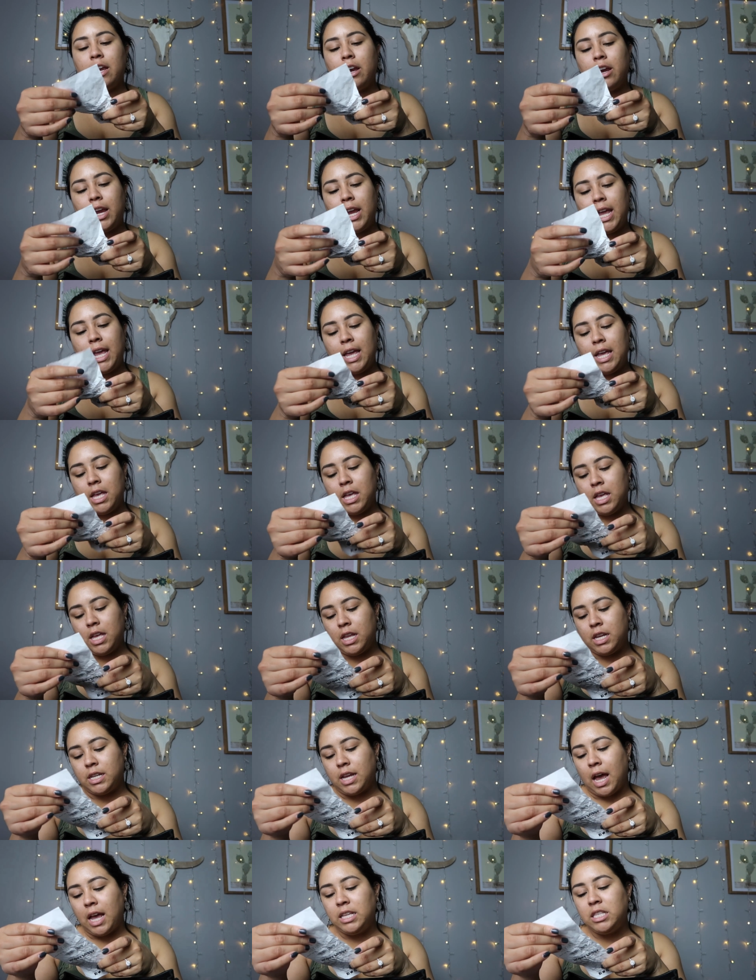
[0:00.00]
there
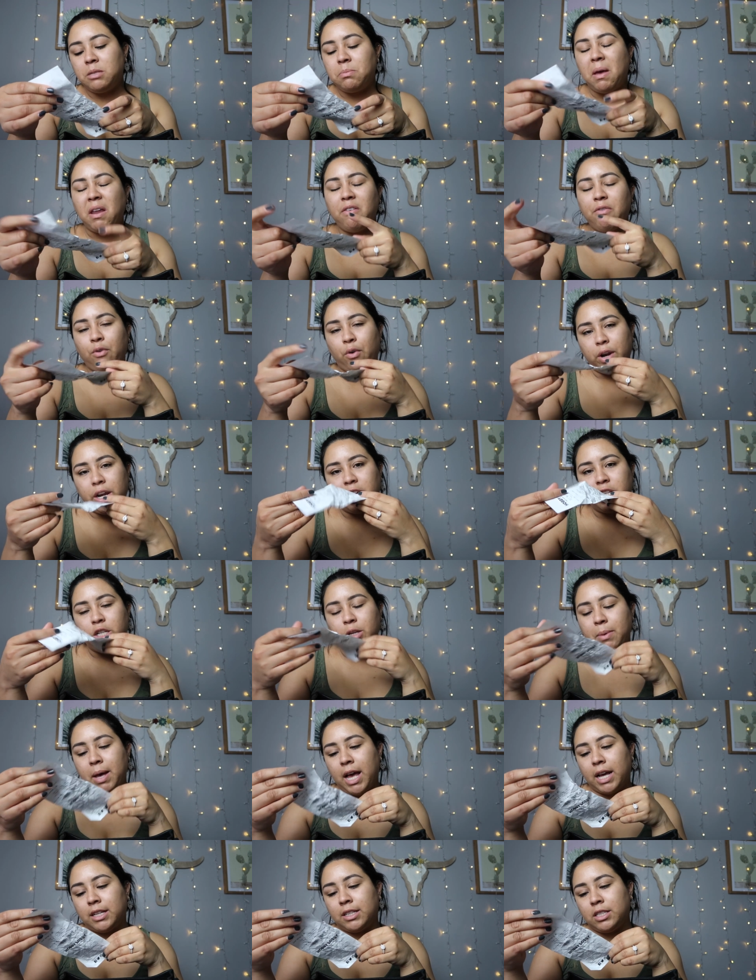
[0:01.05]
and I spent 42
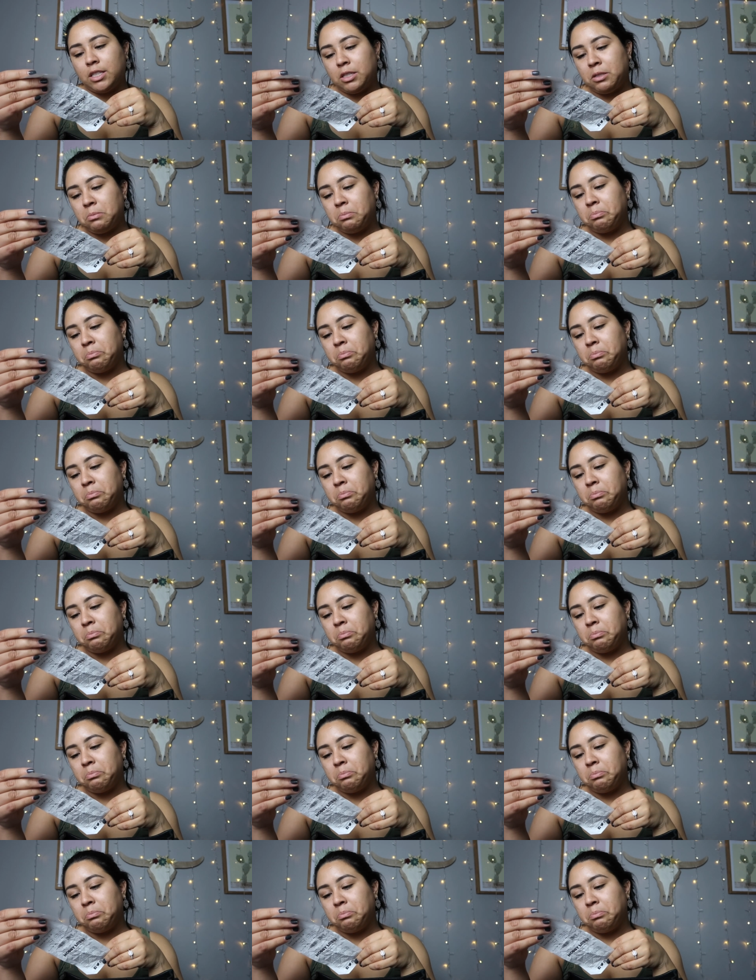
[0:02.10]
bucks.